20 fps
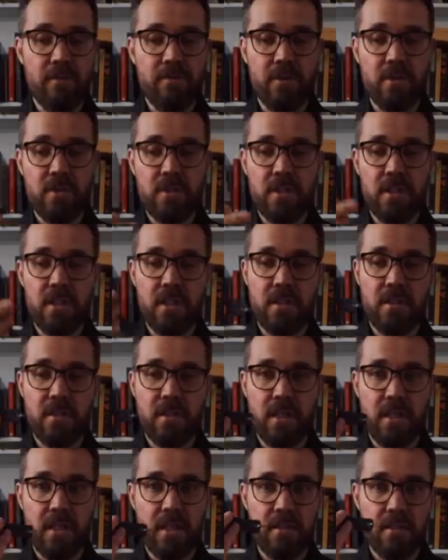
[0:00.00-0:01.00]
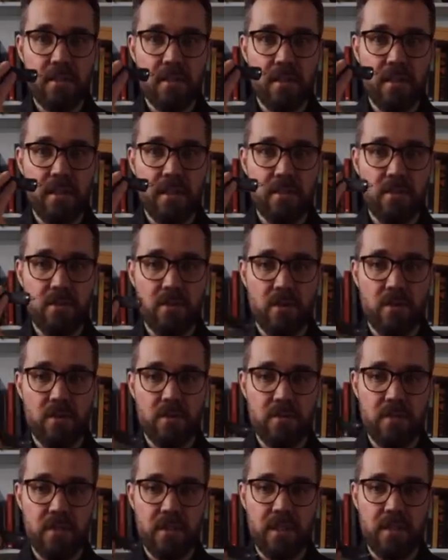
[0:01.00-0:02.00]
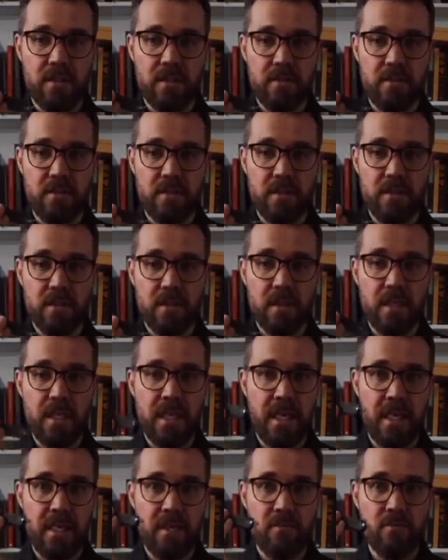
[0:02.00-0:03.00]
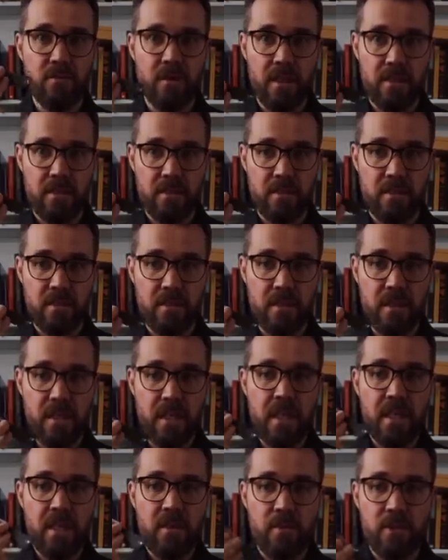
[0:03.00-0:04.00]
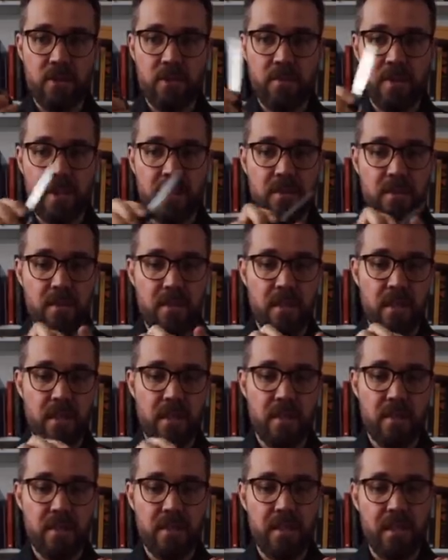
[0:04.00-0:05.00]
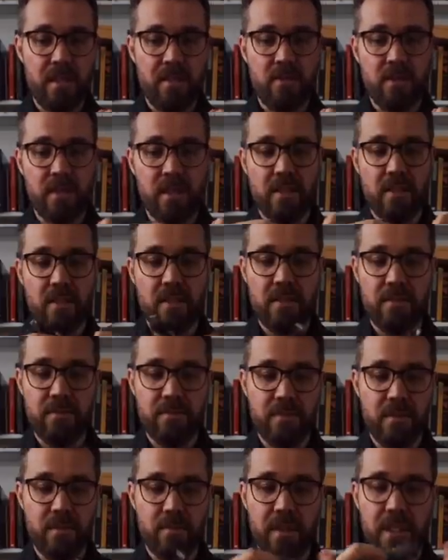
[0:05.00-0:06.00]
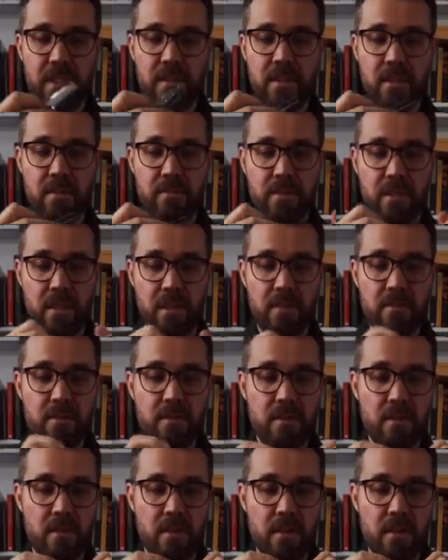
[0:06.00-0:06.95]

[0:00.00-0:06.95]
Unfortunately, the handle is not stainless steel and it rusts, which means that, yeah, okay, the blade comes out,